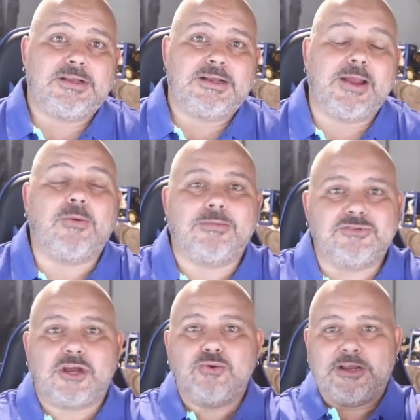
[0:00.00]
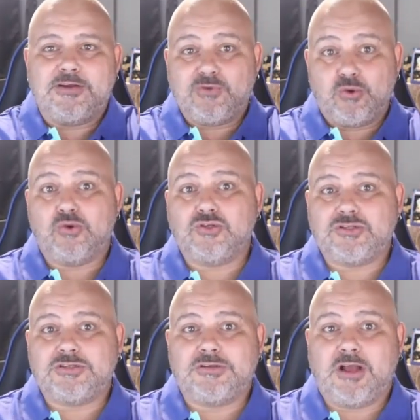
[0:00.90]
Now, I'm joking, of
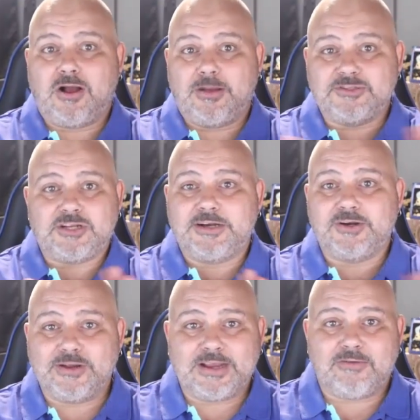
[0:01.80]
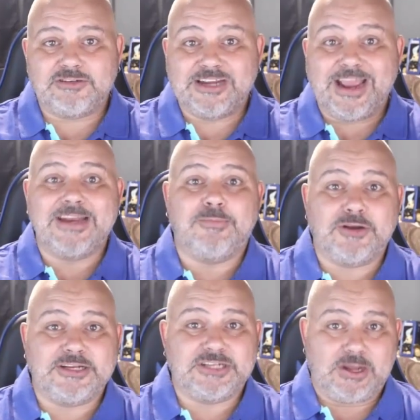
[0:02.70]
course. I'm certainly not encouraging
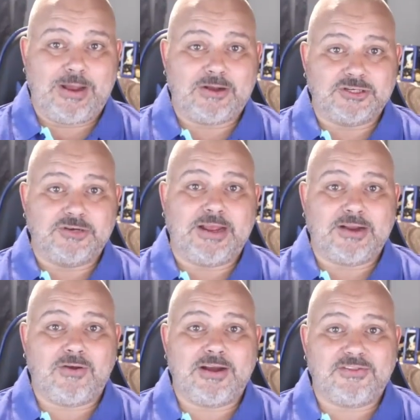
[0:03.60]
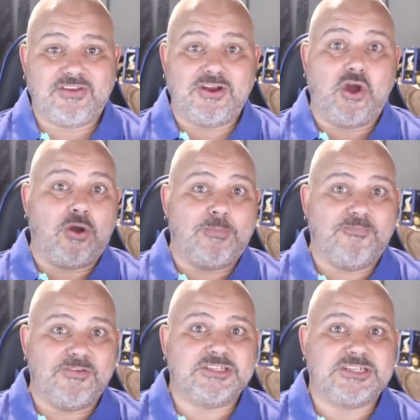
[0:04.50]
anybody to go out and do that kind of thing,
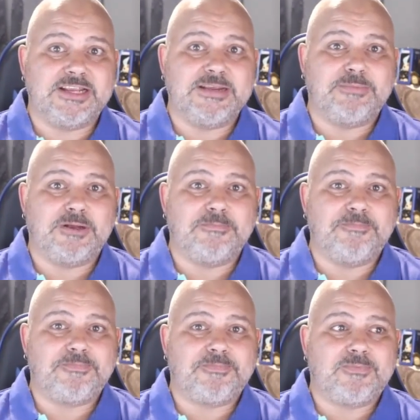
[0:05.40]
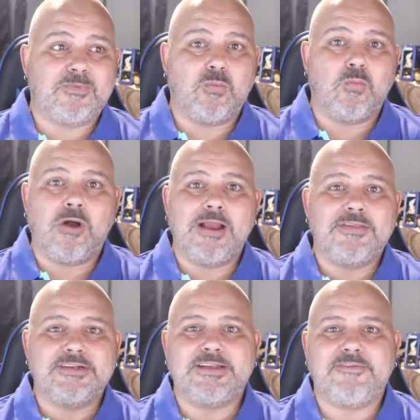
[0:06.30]
obviously, but
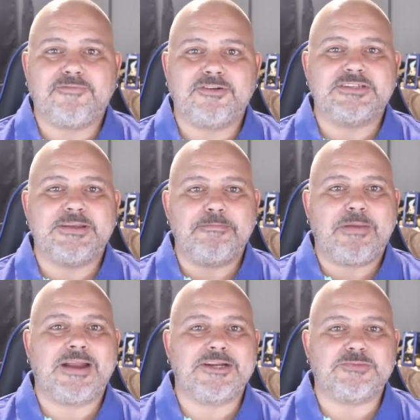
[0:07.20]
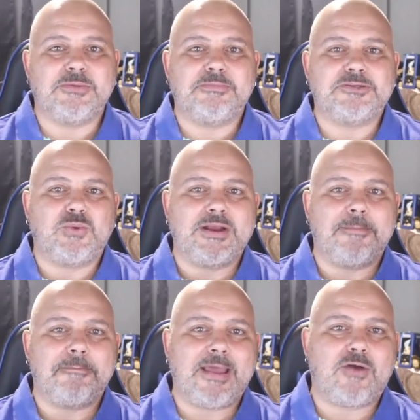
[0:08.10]
why the difference in punishment
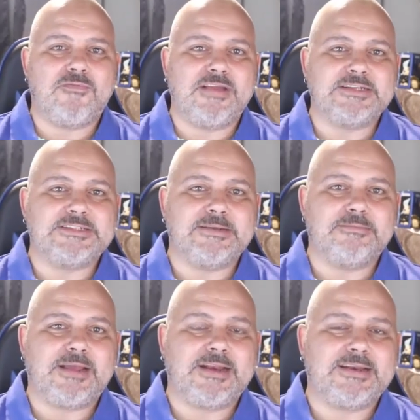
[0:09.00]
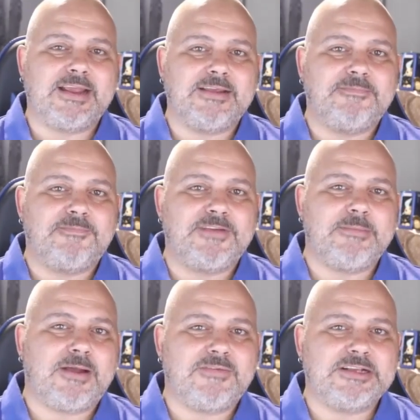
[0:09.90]
between a male victim and a
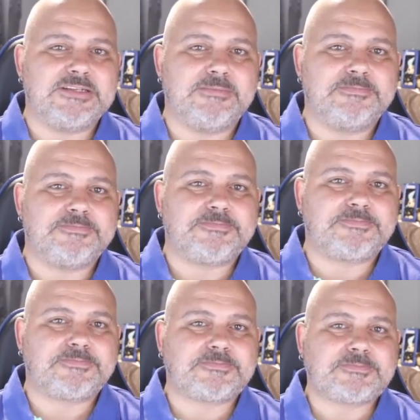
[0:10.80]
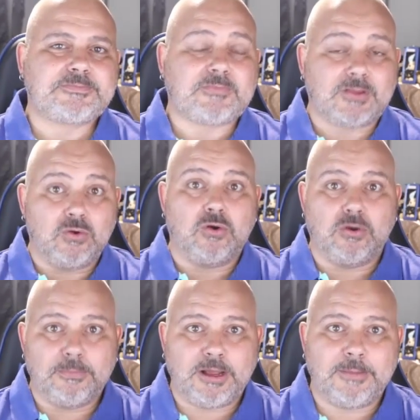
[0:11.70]
female victim
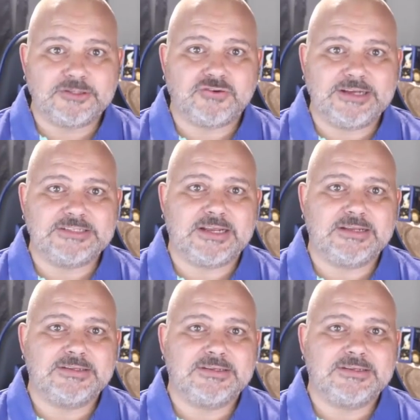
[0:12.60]
or perpetrator?